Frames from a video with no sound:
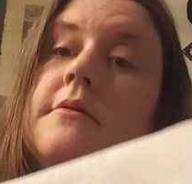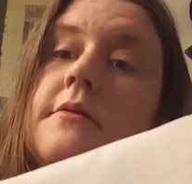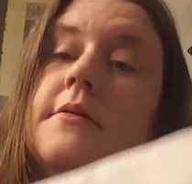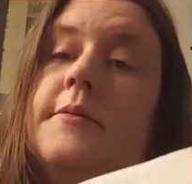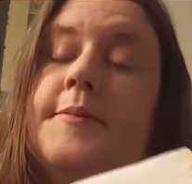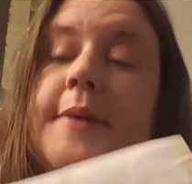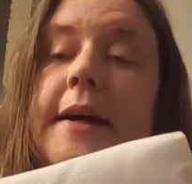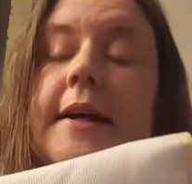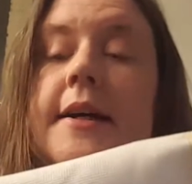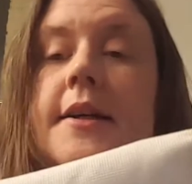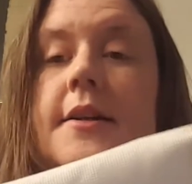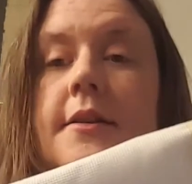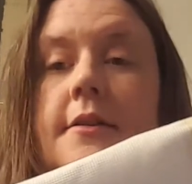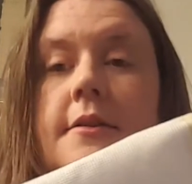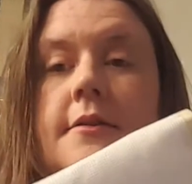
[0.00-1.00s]
But
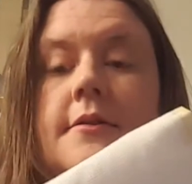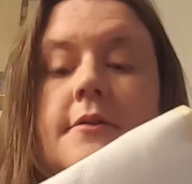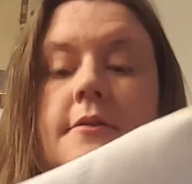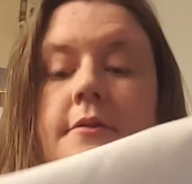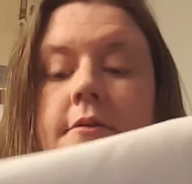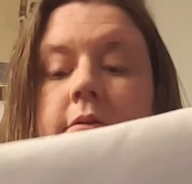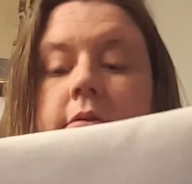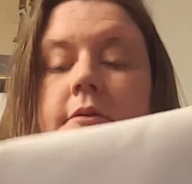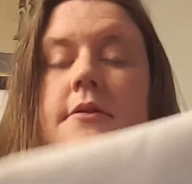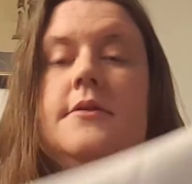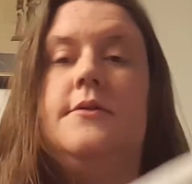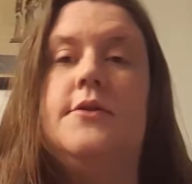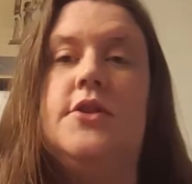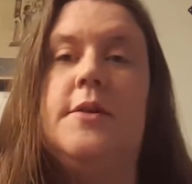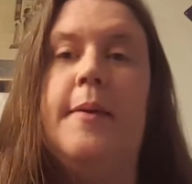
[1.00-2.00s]

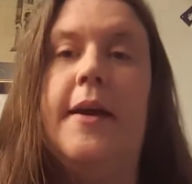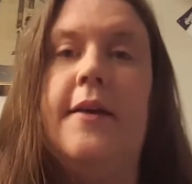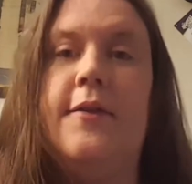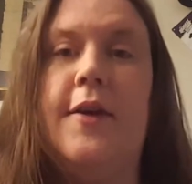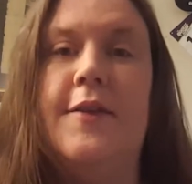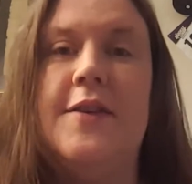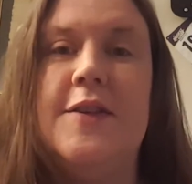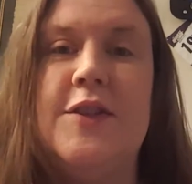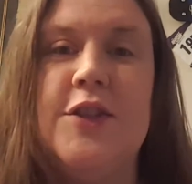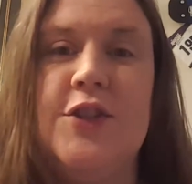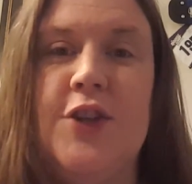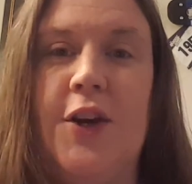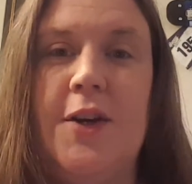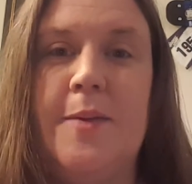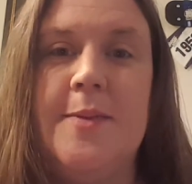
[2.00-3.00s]
she may have given us the
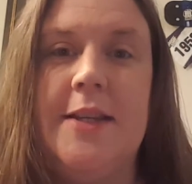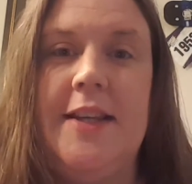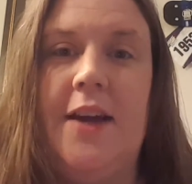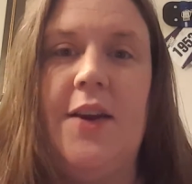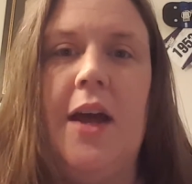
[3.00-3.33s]
chart upside down.